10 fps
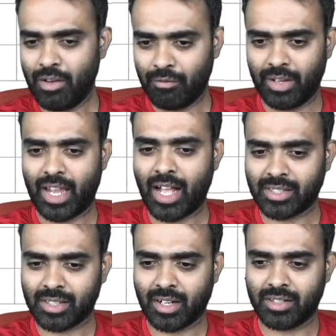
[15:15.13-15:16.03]
we catch
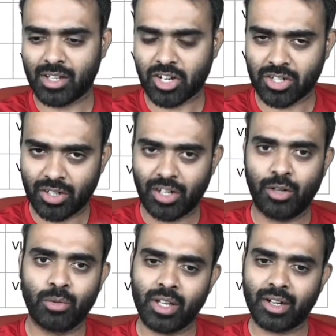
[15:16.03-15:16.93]
the transaction,
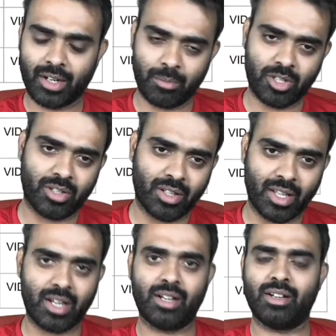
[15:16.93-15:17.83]
redo the encryption, and
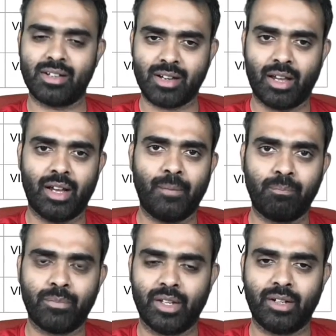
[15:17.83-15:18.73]
then
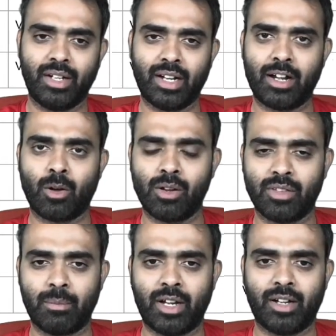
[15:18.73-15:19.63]
rewrite all of the
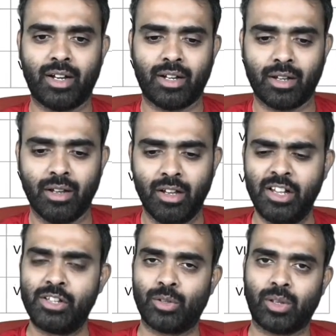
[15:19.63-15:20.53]
metadata
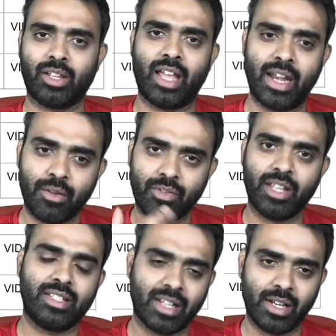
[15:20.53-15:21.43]
so that the NFT is